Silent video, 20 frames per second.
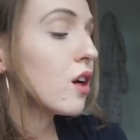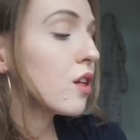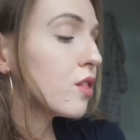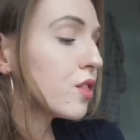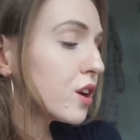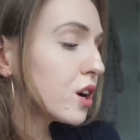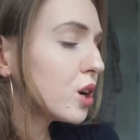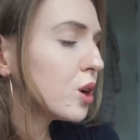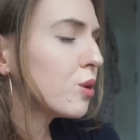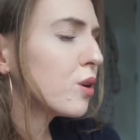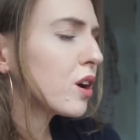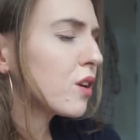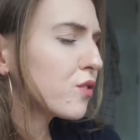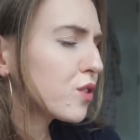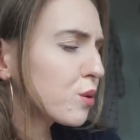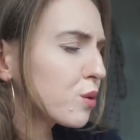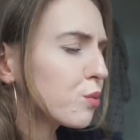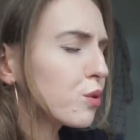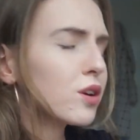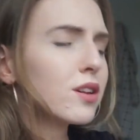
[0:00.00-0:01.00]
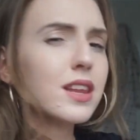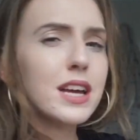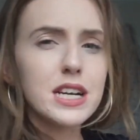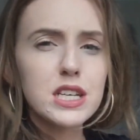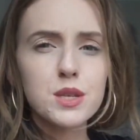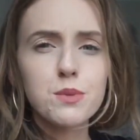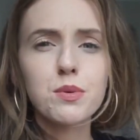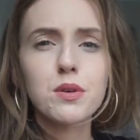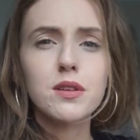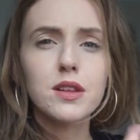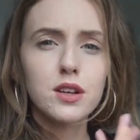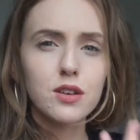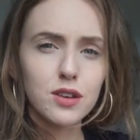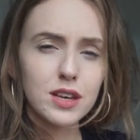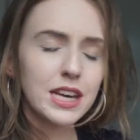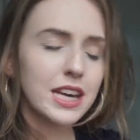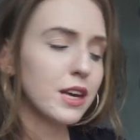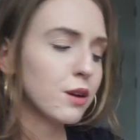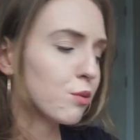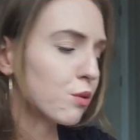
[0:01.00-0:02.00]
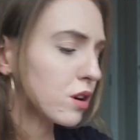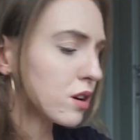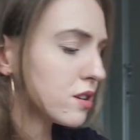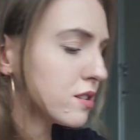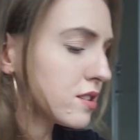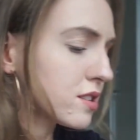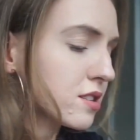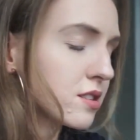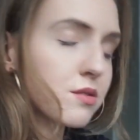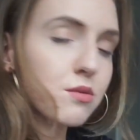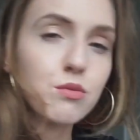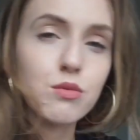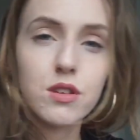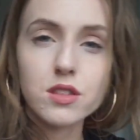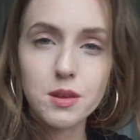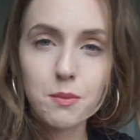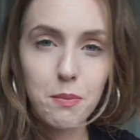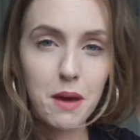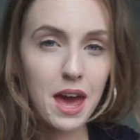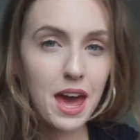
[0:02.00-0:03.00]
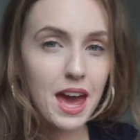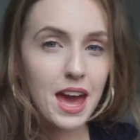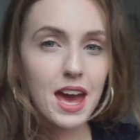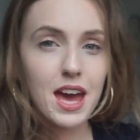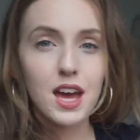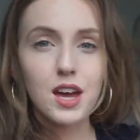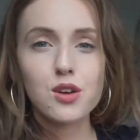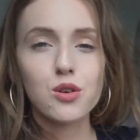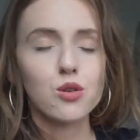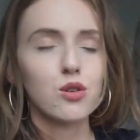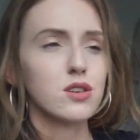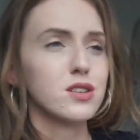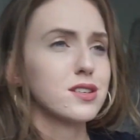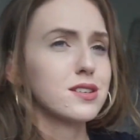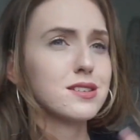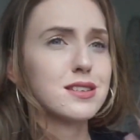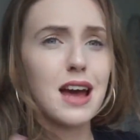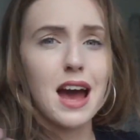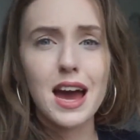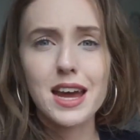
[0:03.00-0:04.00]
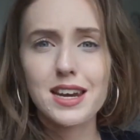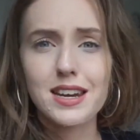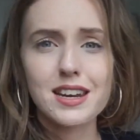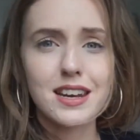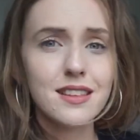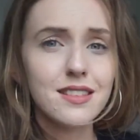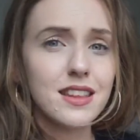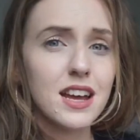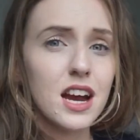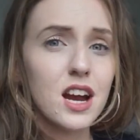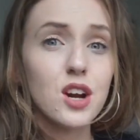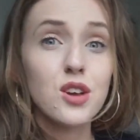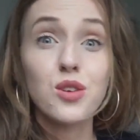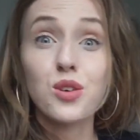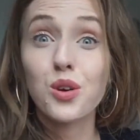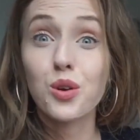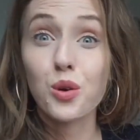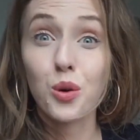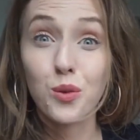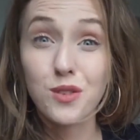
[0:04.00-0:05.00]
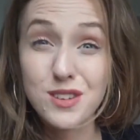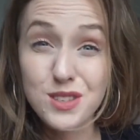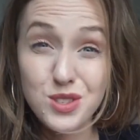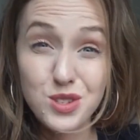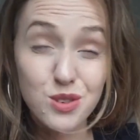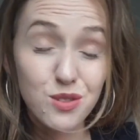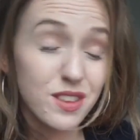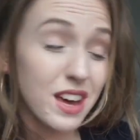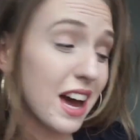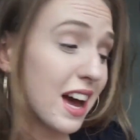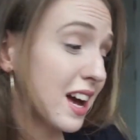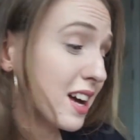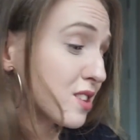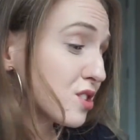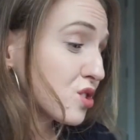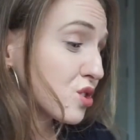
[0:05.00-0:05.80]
Though if you would like to put little keywords with a pen or just add it in there, you could always do that.